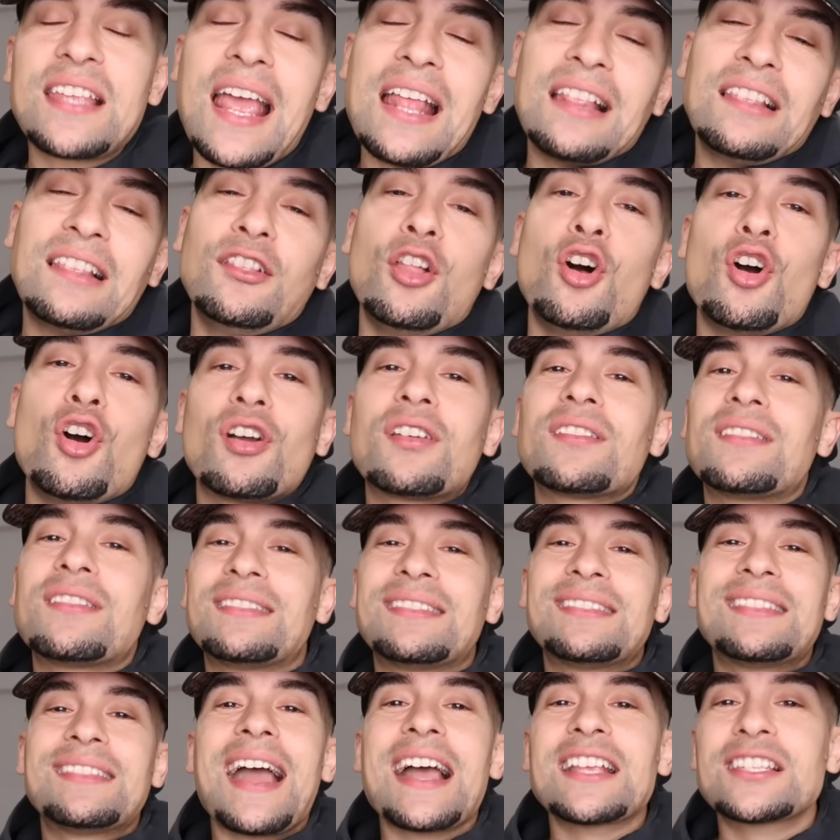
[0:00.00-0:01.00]
And look,
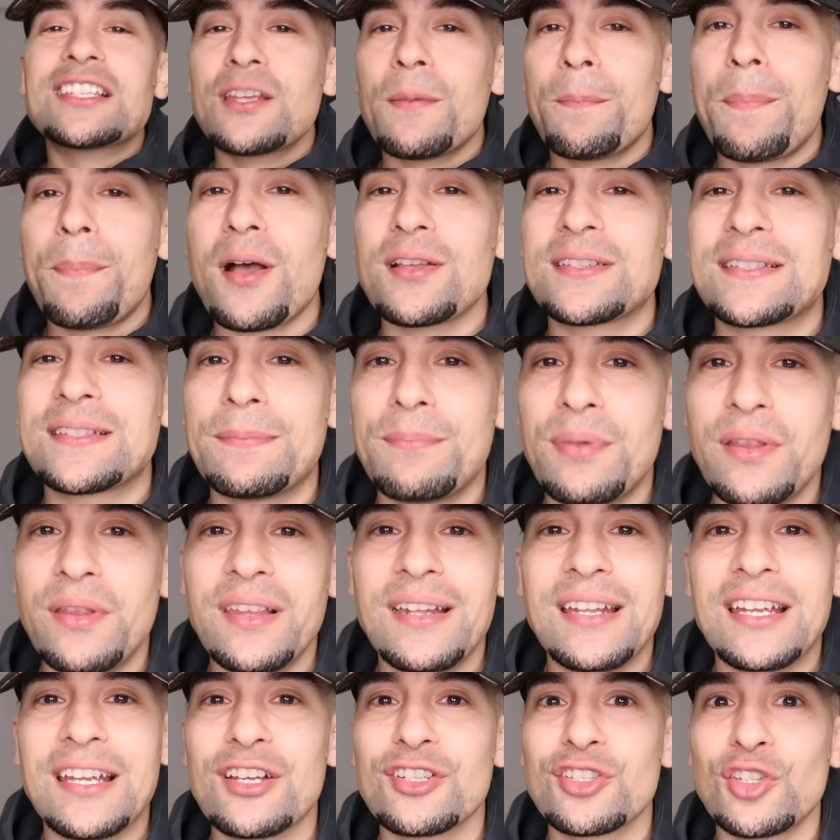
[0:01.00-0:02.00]
that's a
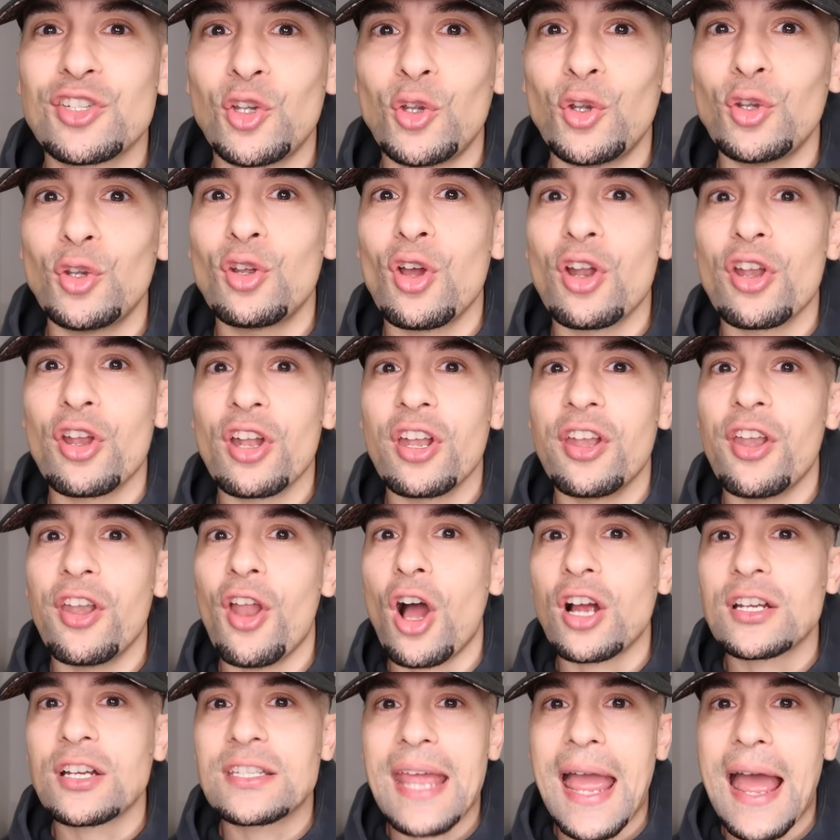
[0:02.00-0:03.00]
possibility because who's gonna
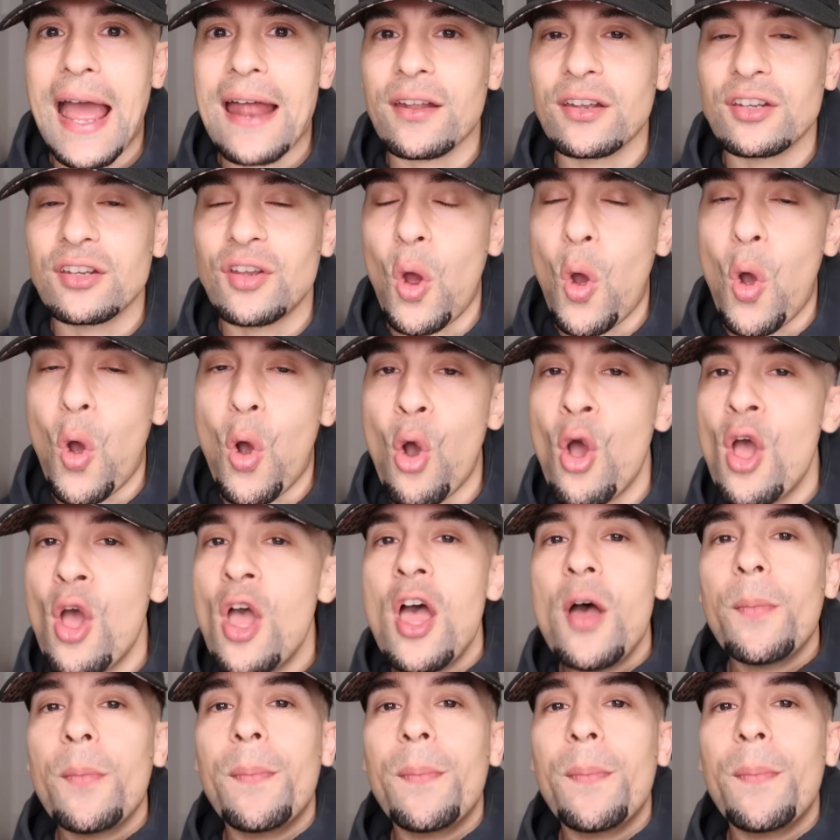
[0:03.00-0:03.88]
knock down a door?